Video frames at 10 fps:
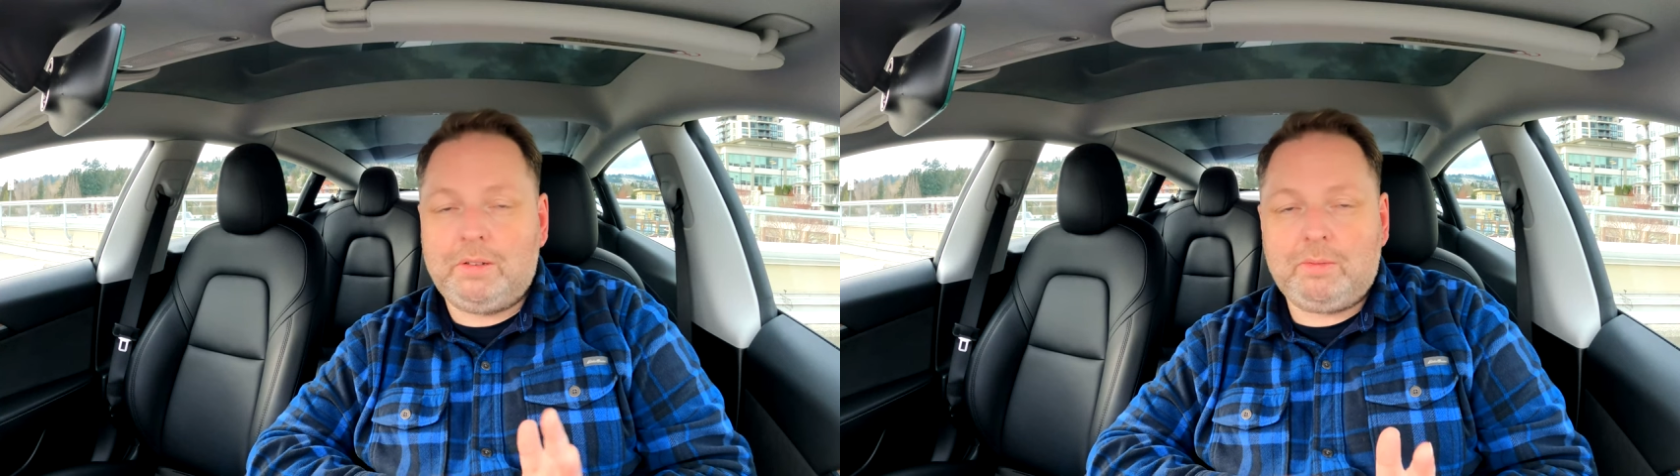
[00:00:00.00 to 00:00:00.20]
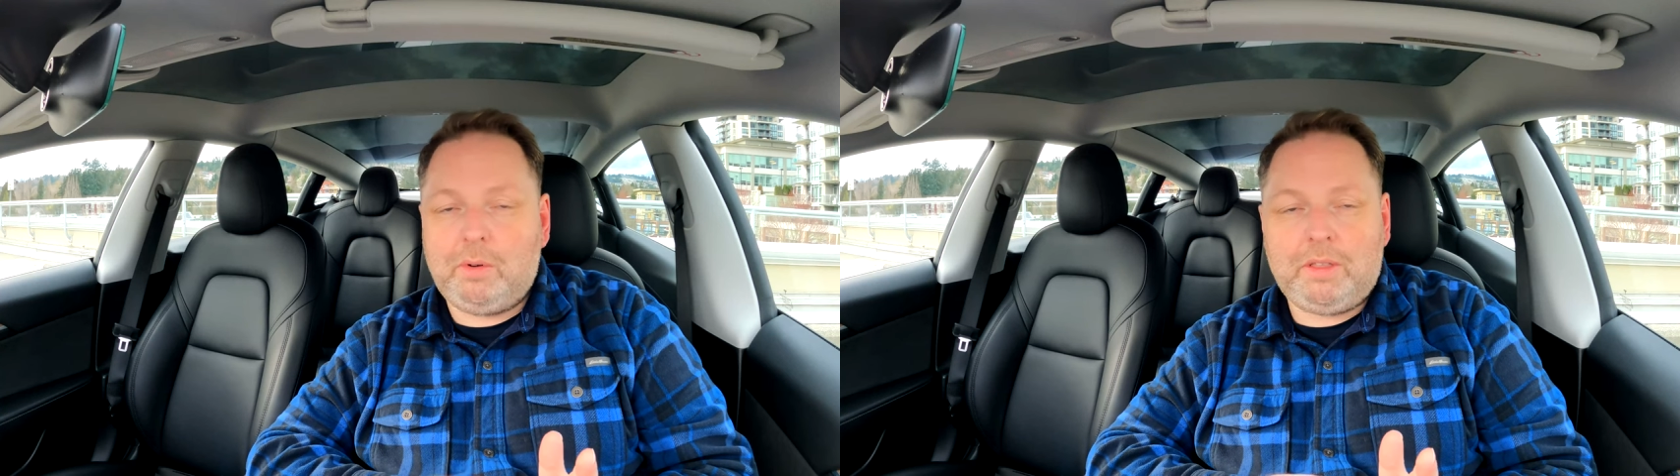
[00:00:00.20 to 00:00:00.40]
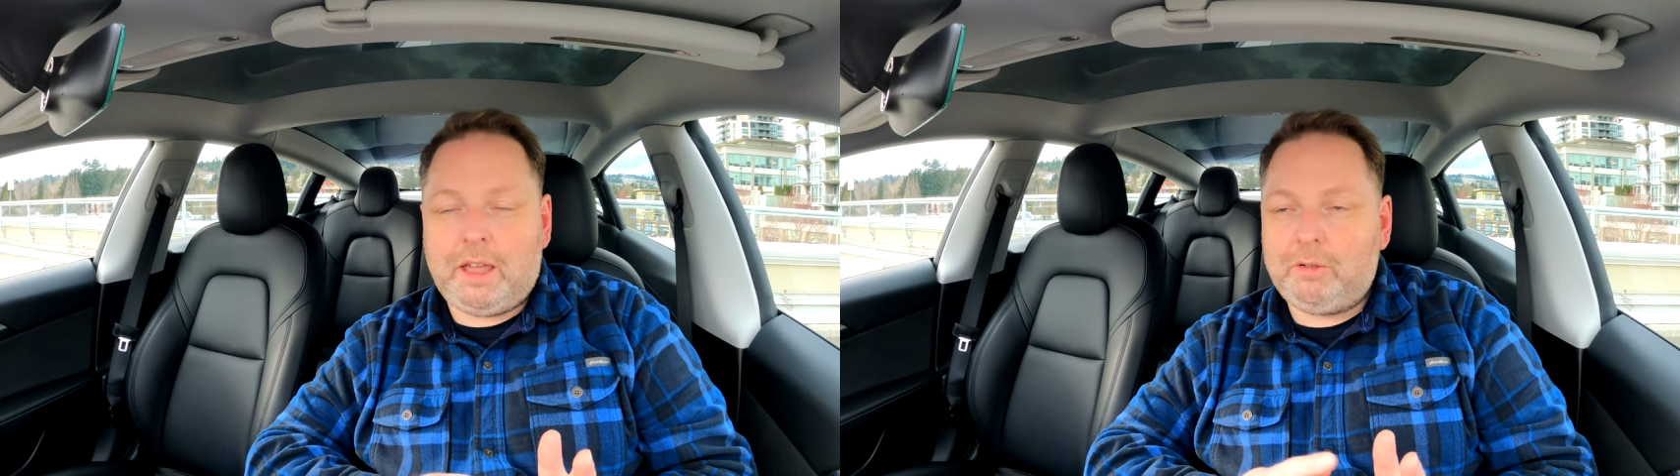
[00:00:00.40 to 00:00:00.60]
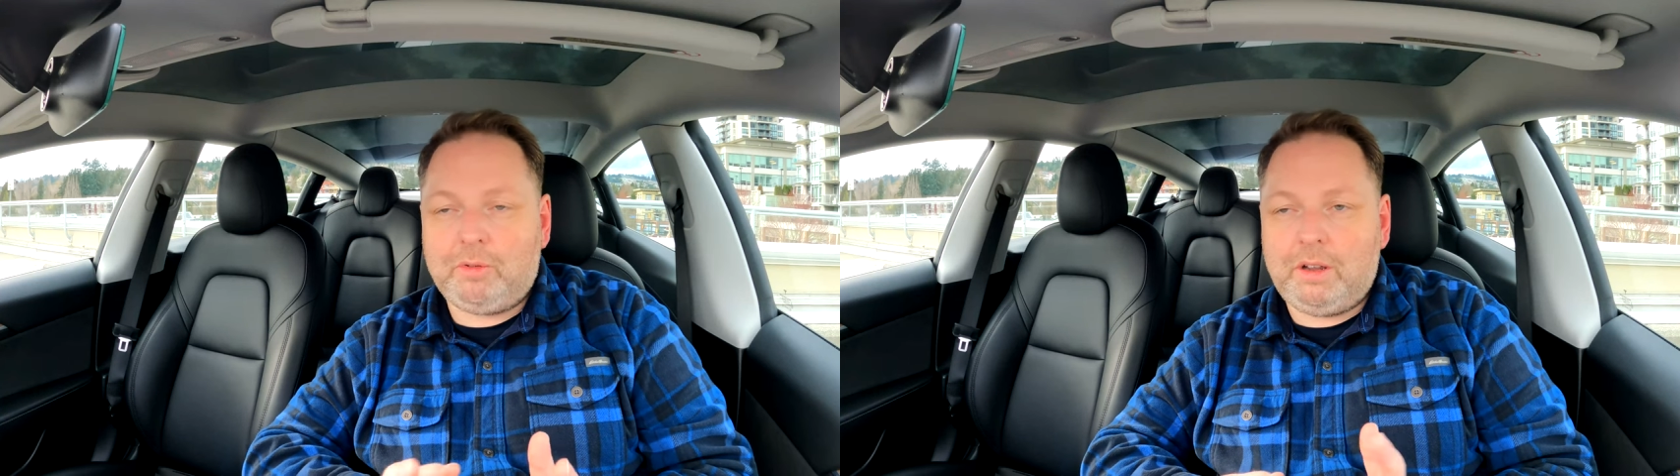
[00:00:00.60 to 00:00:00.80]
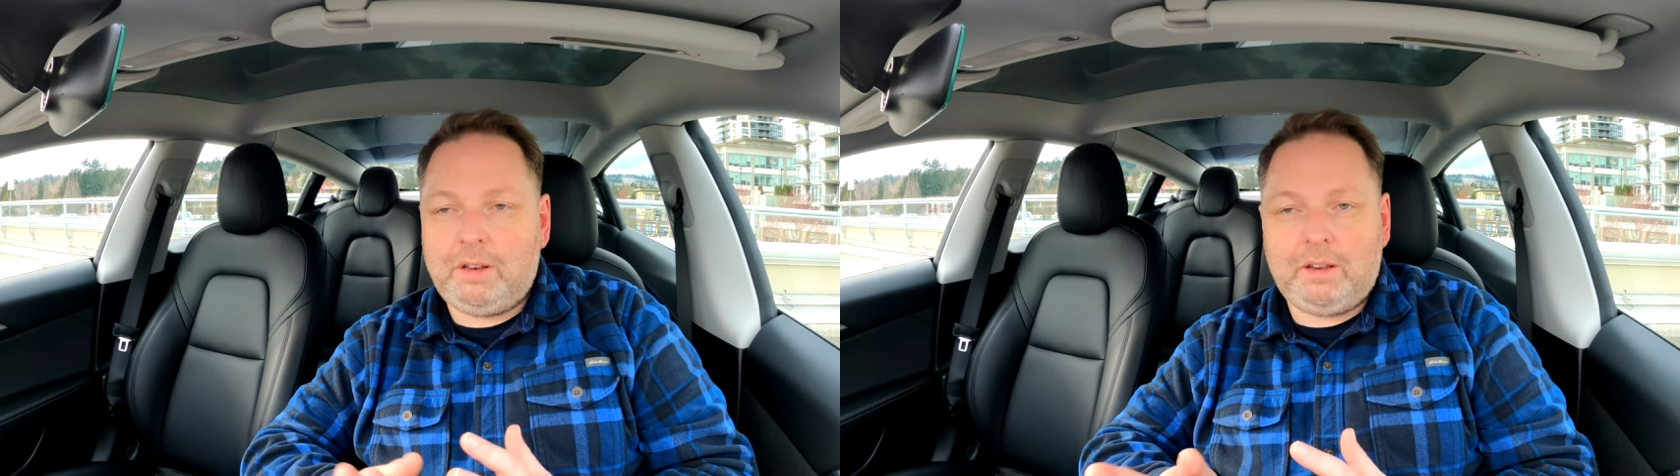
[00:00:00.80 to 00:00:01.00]
It's with
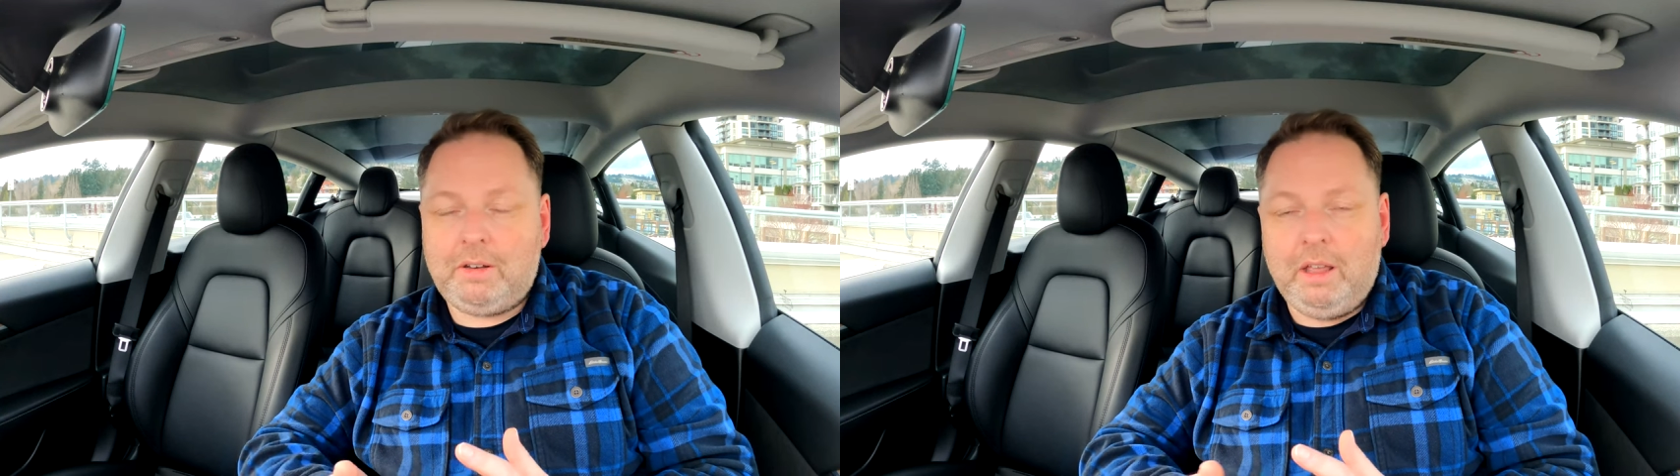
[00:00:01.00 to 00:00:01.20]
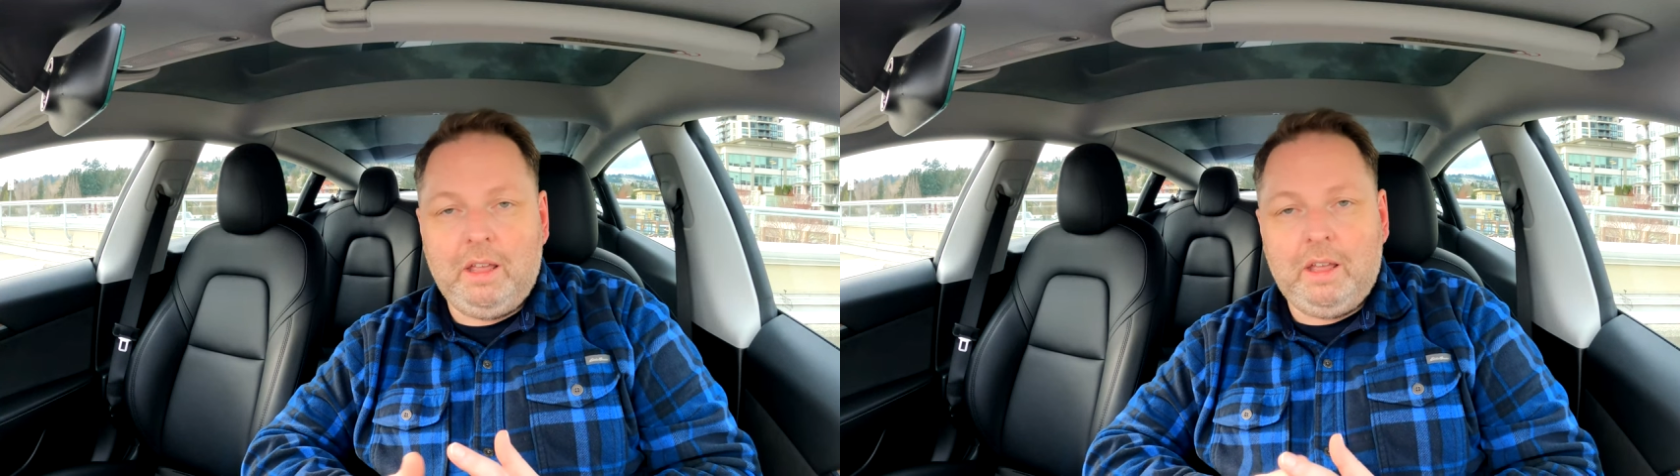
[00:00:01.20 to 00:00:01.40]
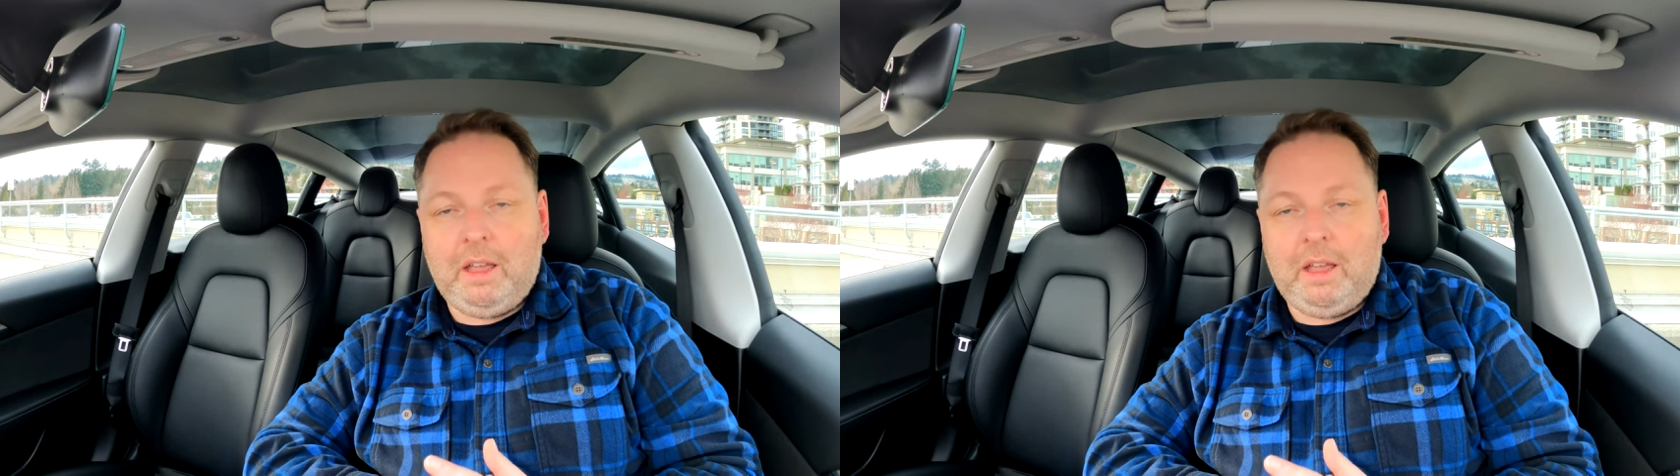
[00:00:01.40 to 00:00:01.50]
Android and